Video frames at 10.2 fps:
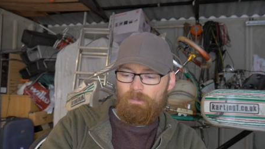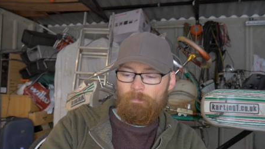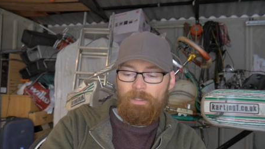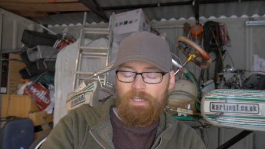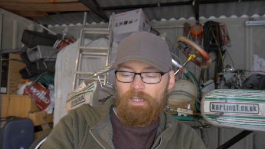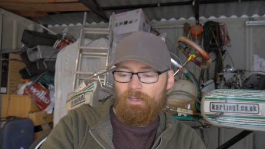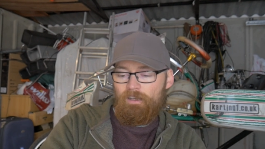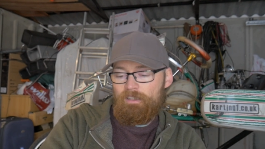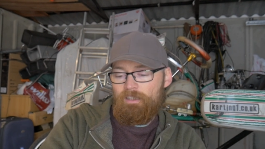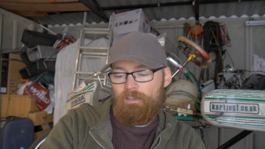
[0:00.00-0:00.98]
I mean,
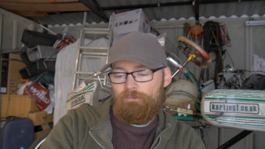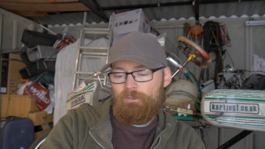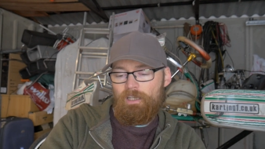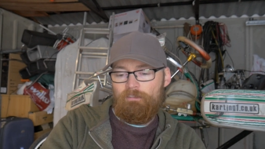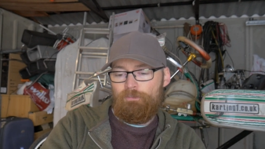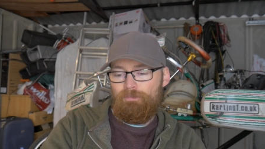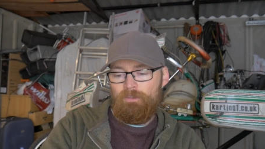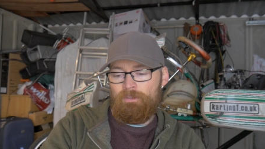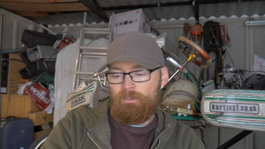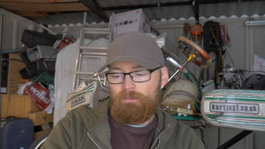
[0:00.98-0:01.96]
like I said, even Terry
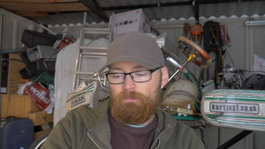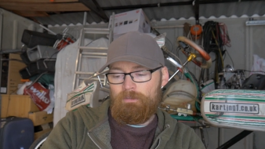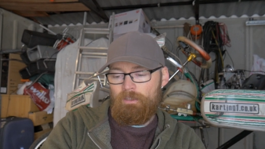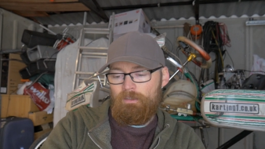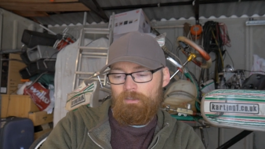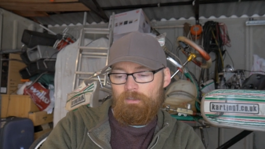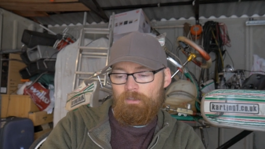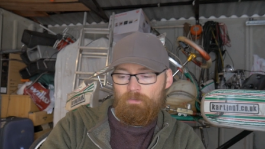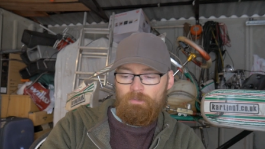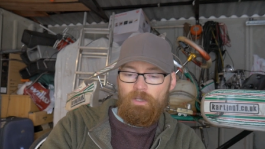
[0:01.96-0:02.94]
Fullerton. It's all you,
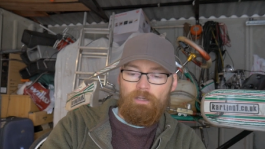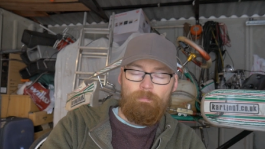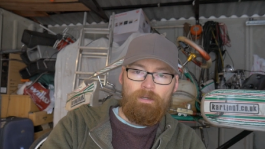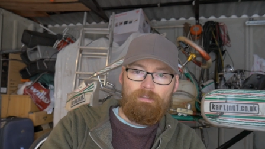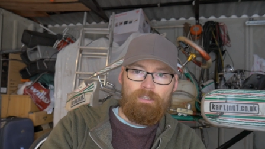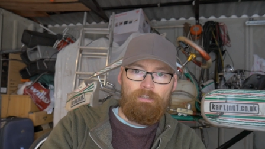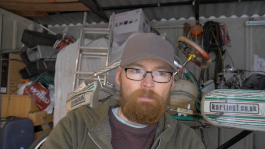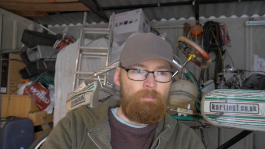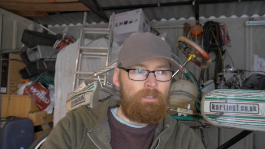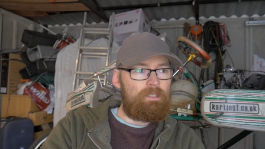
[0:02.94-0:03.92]
you hear about
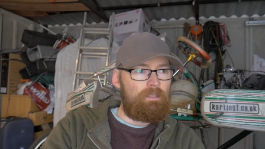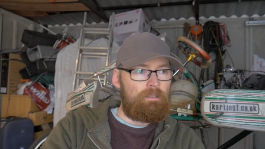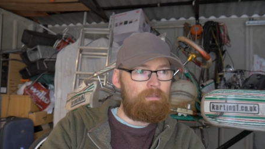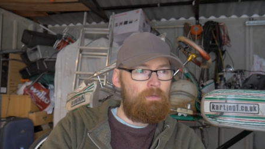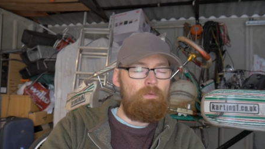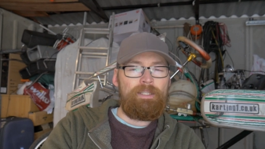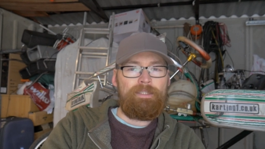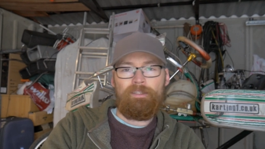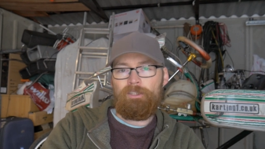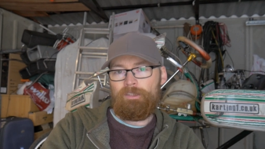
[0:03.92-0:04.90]
Terry, but it's it's
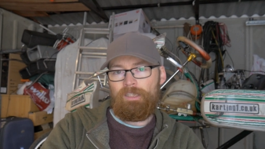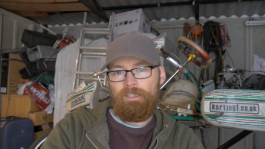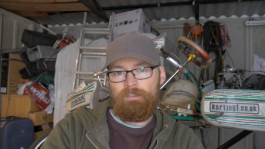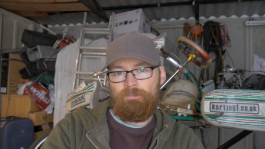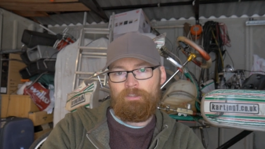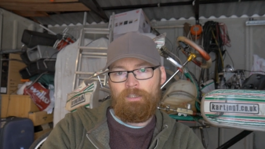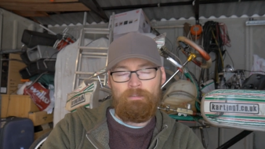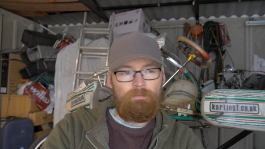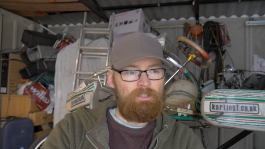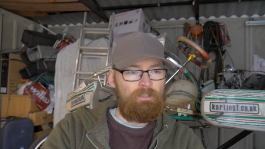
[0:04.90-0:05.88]
always in context of
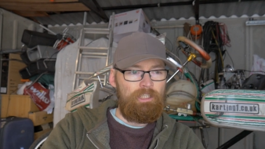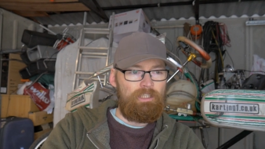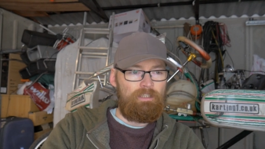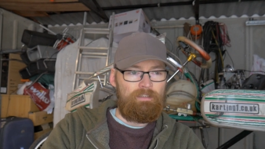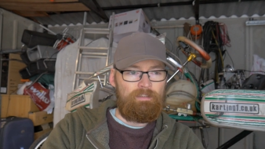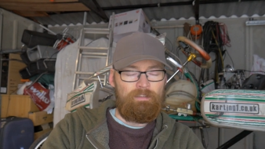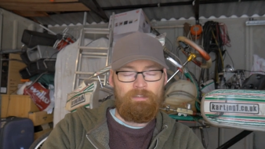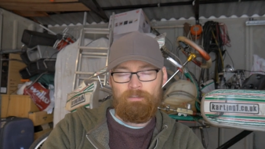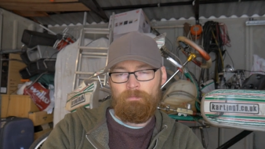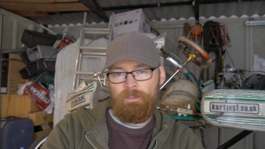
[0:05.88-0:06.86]
Senna, which I kind of think
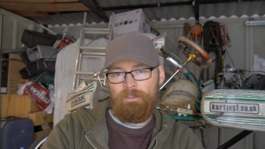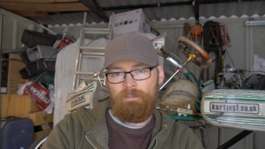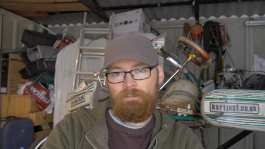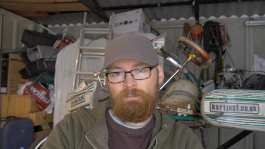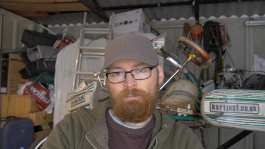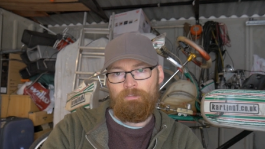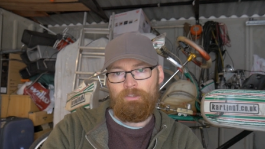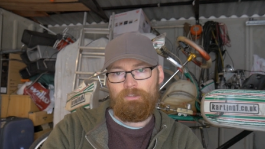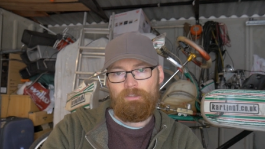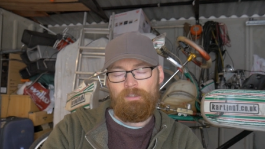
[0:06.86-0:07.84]
does him a
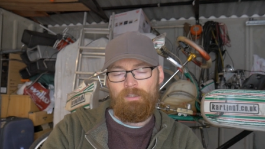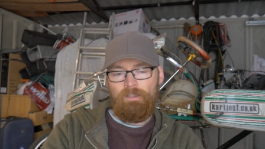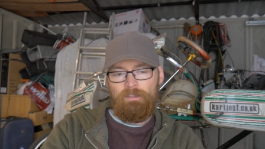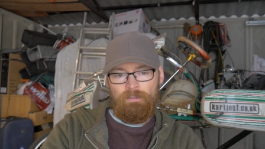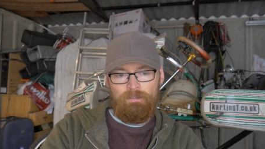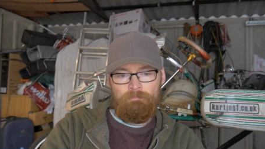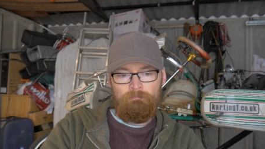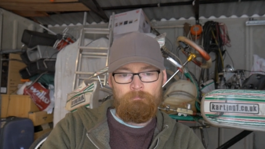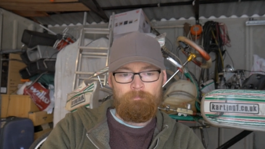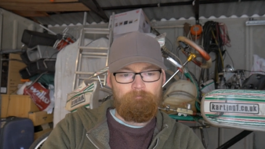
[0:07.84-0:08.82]
disservice.
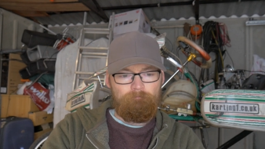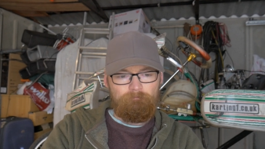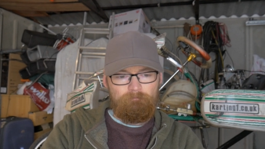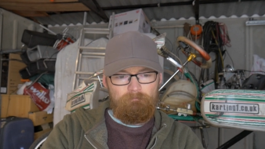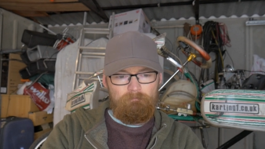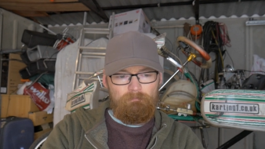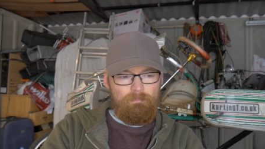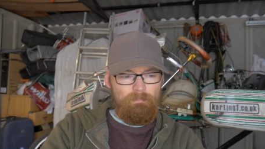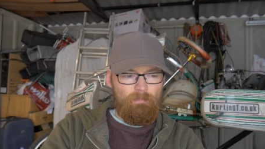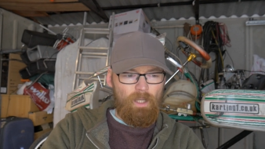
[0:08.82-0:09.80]
Um,
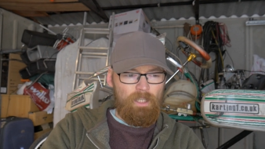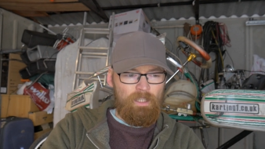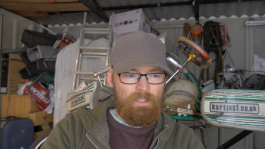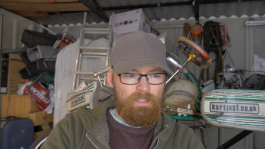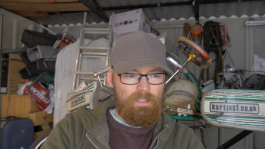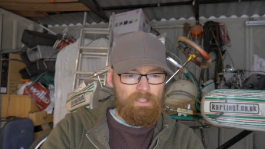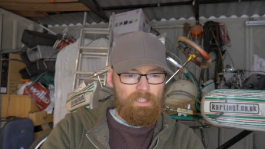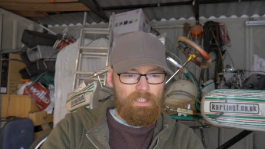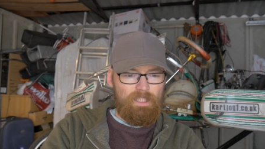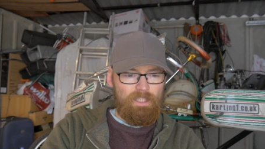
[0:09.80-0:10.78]
uh,
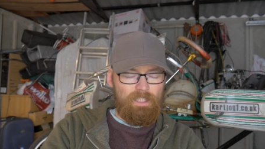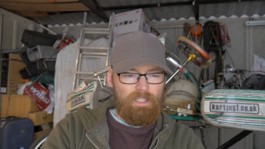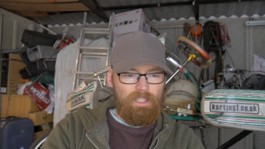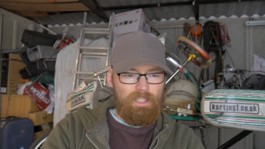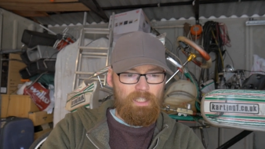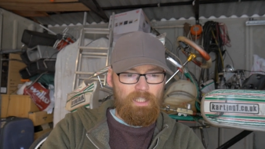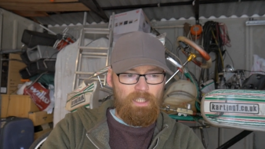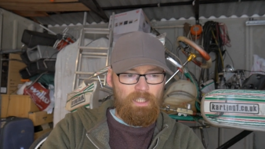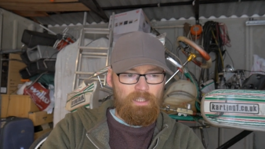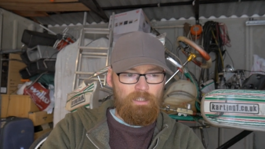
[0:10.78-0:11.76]

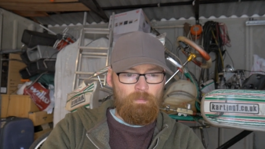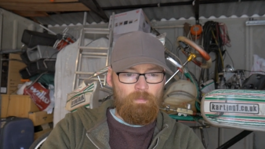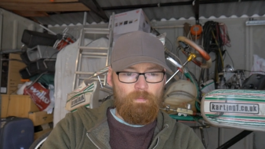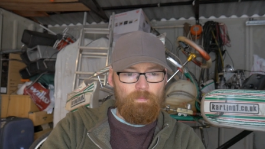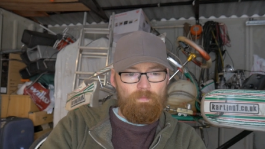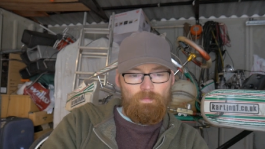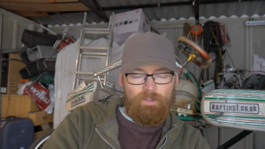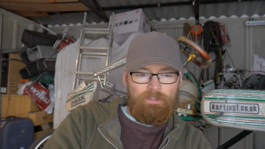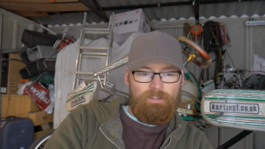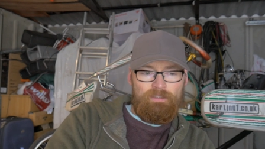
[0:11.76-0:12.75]
I, I, think
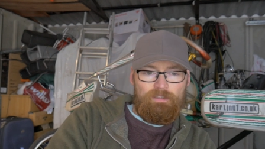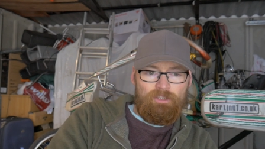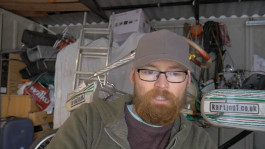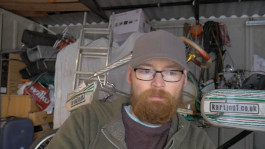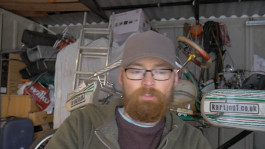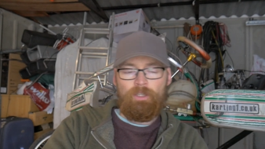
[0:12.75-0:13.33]
I think that's a shame.